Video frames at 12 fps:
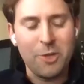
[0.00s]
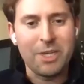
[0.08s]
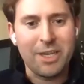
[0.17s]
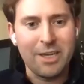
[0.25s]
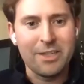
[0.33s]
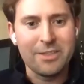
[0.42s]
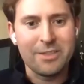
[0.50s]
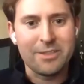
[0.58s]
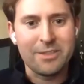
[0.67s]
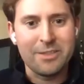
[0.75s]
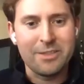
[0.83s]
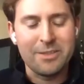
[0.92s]

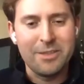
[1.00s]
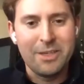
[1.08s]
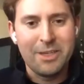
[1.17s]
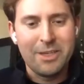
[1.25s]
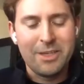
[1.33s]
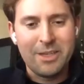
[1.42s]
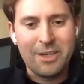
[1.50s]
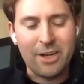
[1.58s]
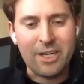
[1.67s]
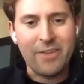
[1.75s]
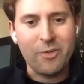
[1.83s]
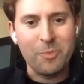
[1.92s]
because
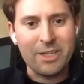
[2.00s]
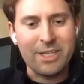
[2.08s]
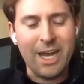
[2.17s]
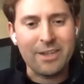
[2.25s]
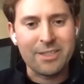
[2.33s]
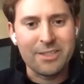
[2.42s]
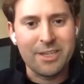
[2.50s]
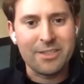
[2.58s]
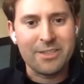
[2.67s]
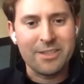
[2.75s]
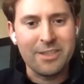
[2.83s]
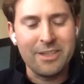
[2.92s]
our government taxes
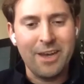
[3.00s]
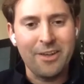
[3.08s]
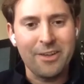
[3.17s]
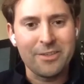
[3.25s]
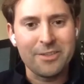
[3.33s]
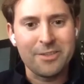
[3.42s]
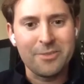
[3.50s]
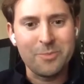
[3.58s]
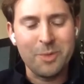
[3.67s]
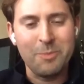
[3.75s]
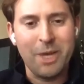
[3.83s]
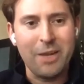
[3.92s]
us in dollars,
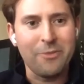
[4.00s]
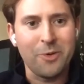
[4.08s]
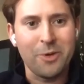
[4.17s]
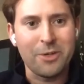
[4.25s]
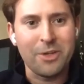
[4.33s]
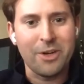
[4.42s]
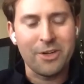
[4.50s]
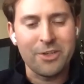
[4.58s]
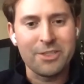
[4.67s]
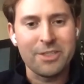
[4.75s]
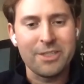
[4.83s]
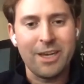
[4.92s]
we pay for our
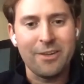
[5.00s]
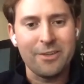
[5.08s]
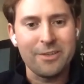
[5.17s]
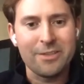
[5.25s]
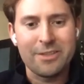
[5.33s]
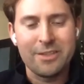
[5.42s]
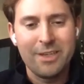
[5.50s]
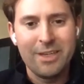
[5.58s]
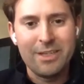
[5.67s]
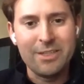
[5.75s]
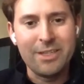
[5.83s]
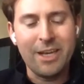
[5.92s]
goods in dollars,
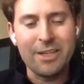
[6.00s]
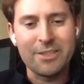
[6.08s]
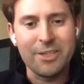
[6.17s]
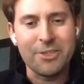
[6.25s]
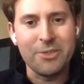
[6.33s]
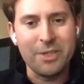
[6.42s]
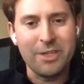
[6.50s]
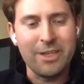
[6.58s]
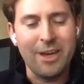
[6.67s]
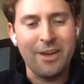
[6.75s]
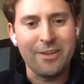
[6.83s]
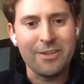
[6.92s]
debt is issued in
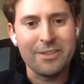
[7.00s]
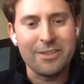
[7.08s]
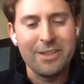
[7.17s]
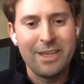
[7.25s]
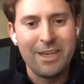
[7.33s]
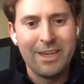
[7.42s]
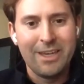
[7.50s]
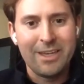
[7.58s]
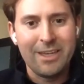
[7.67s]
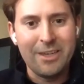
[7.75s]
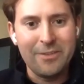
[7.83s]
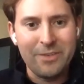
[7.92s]
dollars.
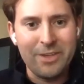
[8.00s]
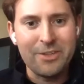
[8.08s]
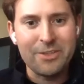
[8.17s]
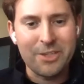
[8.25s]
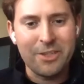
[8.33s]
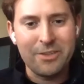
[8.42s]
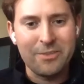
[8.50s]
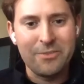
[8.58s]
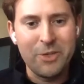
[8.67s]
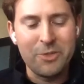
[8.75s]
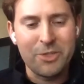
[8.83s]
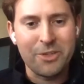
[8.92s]
If there's a
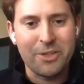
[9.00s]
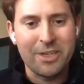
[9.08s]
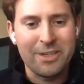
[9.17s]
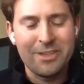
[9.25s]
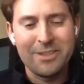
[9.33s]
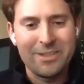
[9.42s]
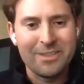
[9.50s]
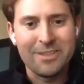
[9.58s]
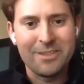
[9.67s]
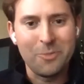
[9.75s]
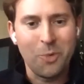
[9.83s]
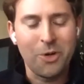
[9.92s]
future
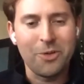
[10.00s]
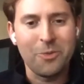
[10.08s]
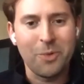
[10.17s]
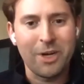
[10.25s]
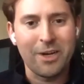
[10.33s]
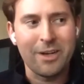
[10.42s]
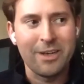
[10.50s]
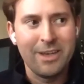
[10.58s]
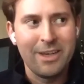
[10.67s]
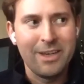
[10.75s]
world where